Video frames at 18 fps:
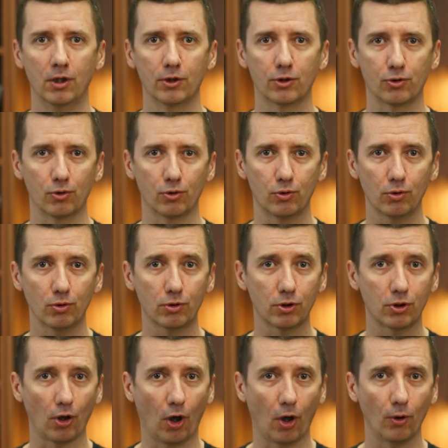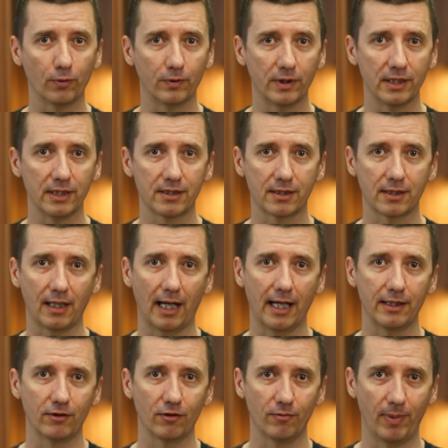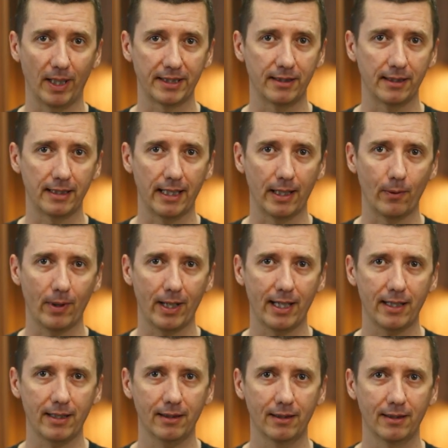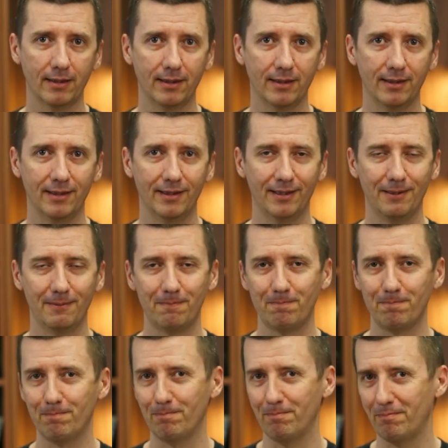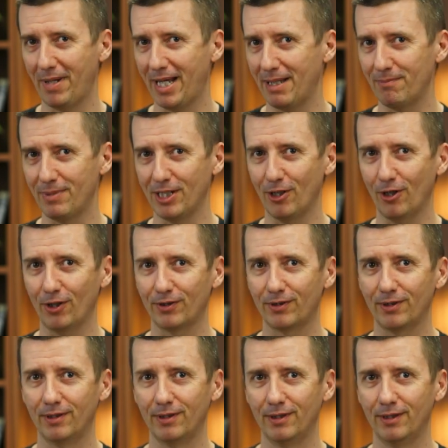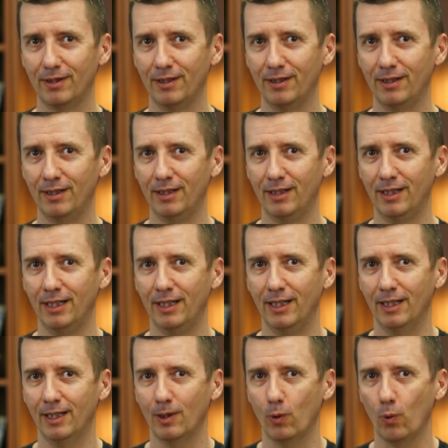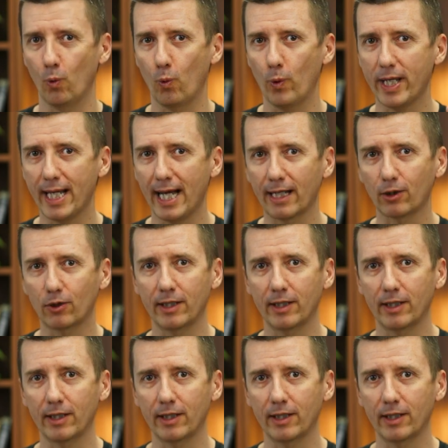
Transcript: should you throw this kind of battery away? Maybe not. We are